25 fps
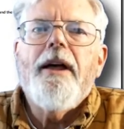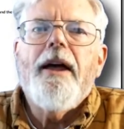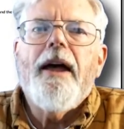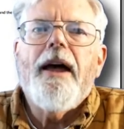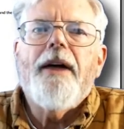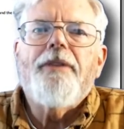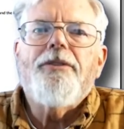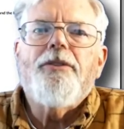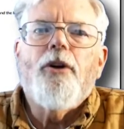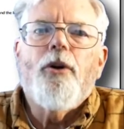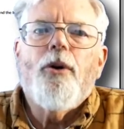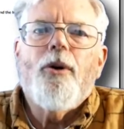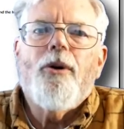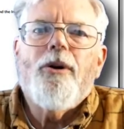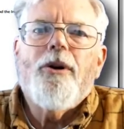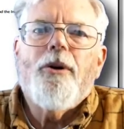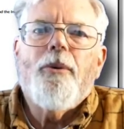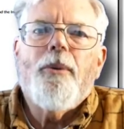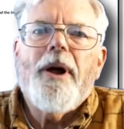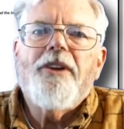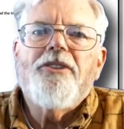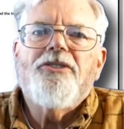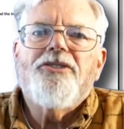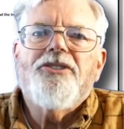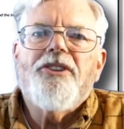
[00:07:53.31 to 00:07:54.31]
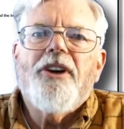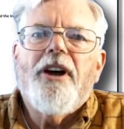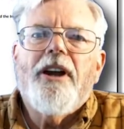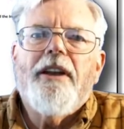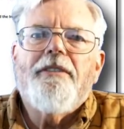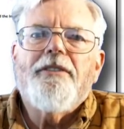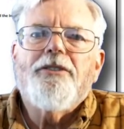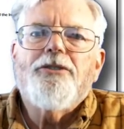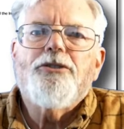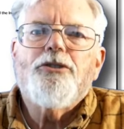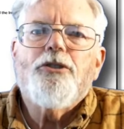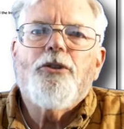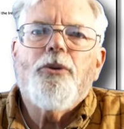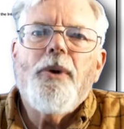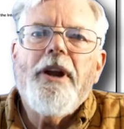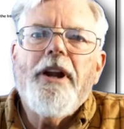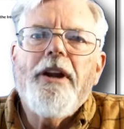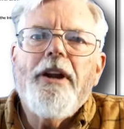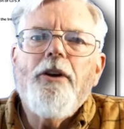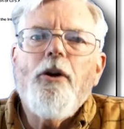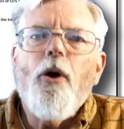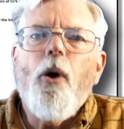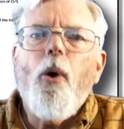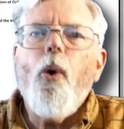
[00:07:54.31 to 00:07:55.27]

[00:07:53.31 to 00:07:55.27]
at the lower right side of the screen